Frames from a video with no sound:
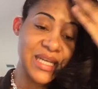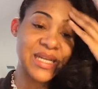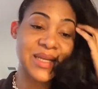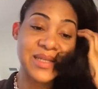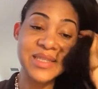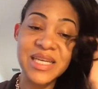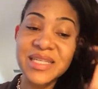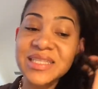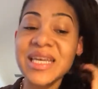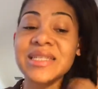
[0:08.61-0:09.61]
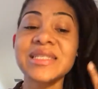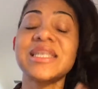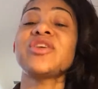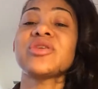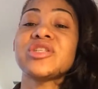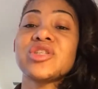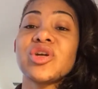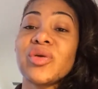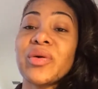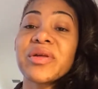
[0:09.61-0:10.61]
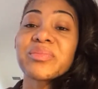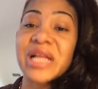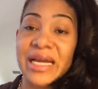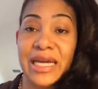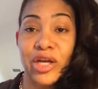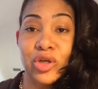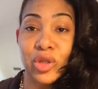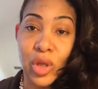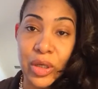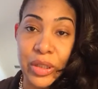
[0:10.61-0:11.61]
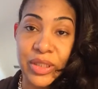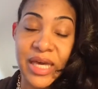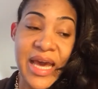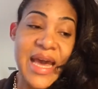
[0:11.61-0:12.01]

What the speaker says: It is the 10 Secrets to Growing Black Hair Long,